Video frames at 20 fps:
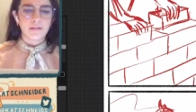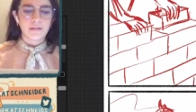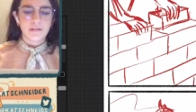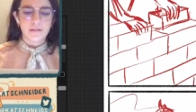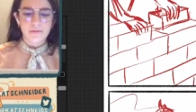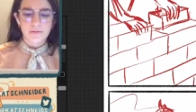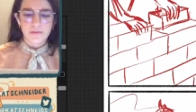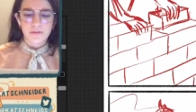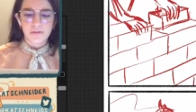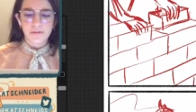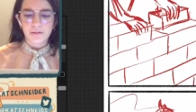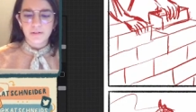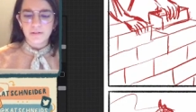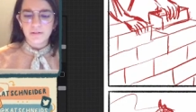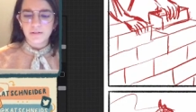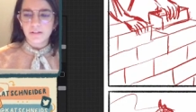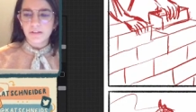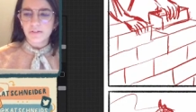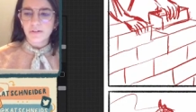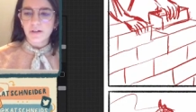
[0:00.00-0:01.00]
another
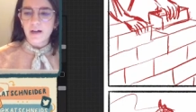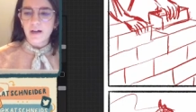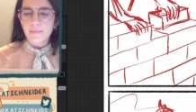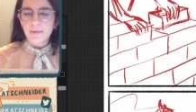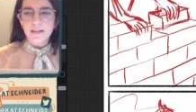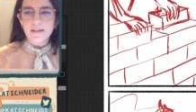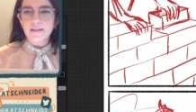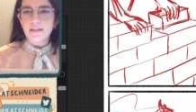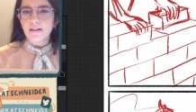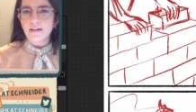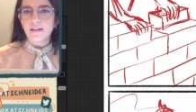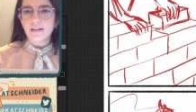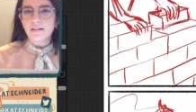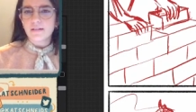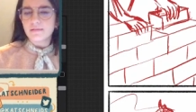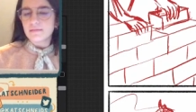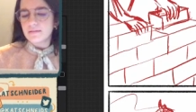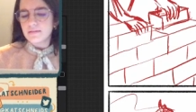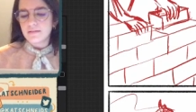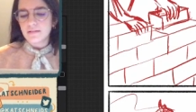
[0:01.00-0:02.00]
little comic
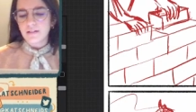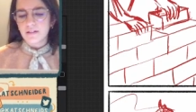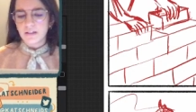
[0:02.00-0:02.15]
thing.